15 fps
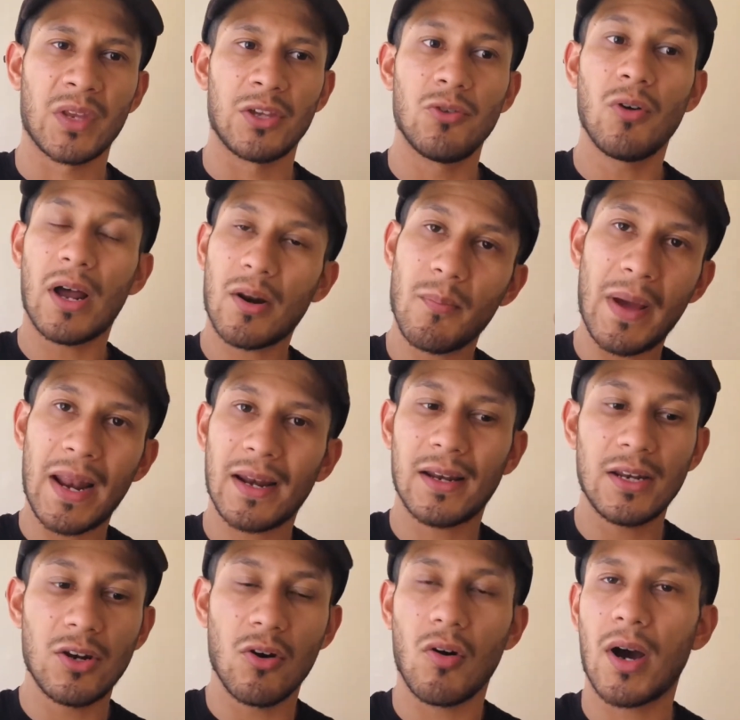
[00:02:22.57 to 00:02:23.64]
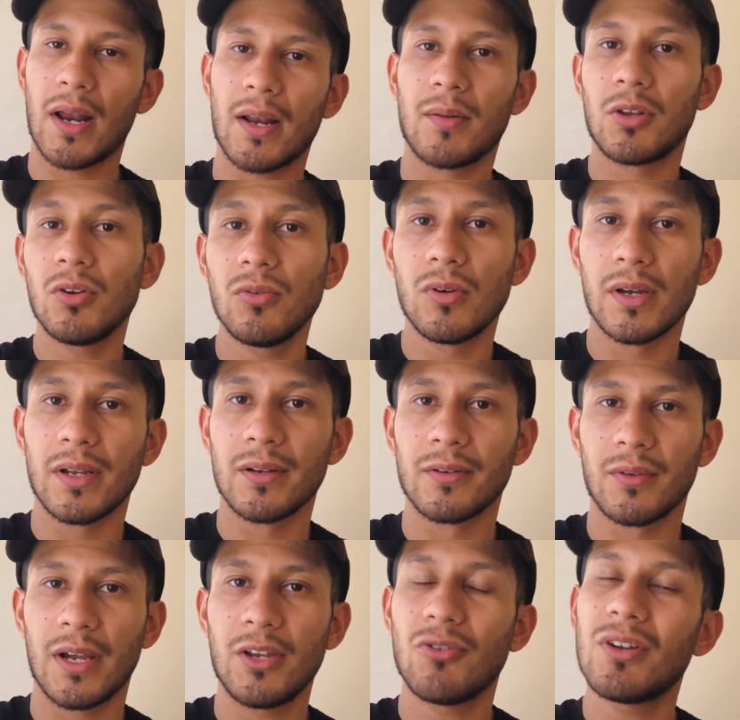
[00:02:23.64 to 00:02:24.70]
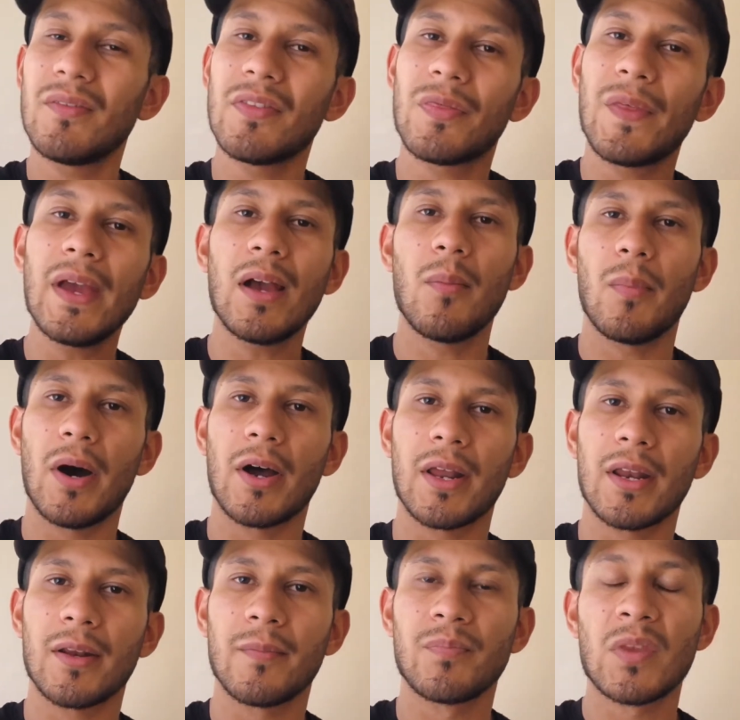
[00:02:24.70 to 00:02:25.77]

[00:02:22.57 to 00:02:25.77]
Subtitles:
You automatically know how to do it, right? You don't even think about it.